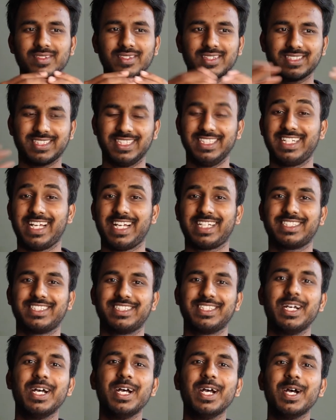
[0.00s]
syntax.
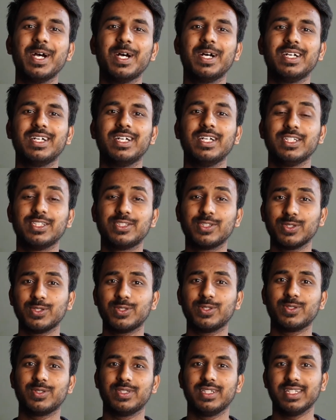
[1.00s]

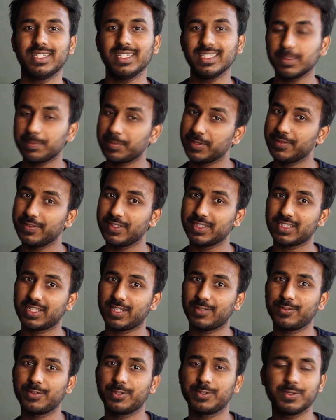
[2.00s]
So in the previous, how
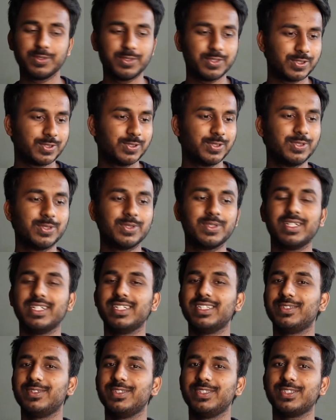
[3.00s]
we used to do
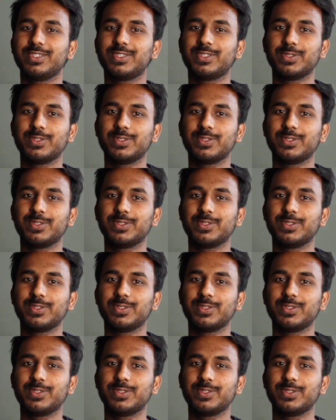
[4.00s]
is we used